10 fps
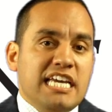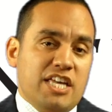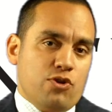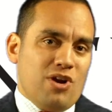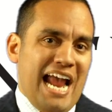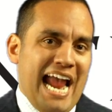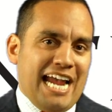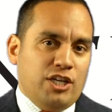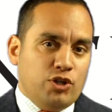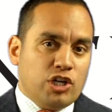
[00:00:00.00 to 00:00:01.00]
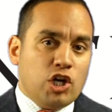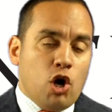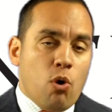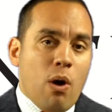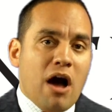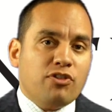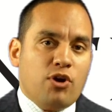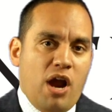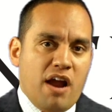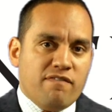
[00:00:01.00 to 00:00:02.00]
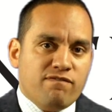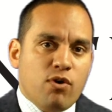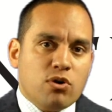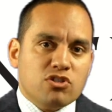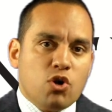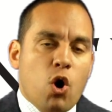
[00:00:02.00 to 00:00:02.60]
Either A, you can go out there and focus